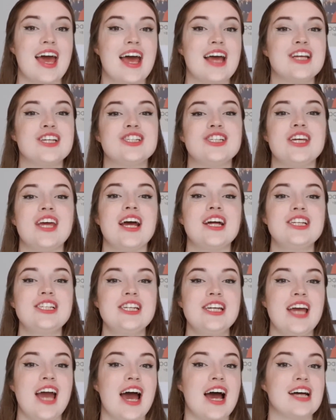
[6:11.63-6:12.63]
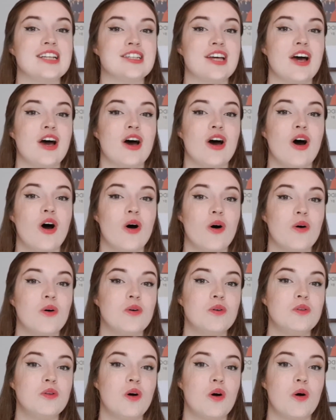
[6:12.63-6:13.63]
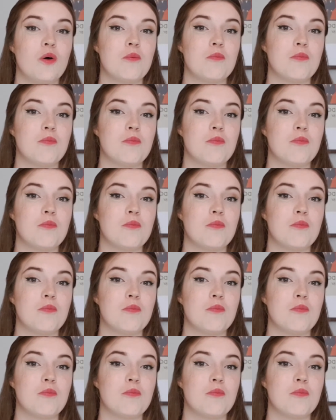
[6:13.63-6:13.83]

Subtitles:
she actually had her whole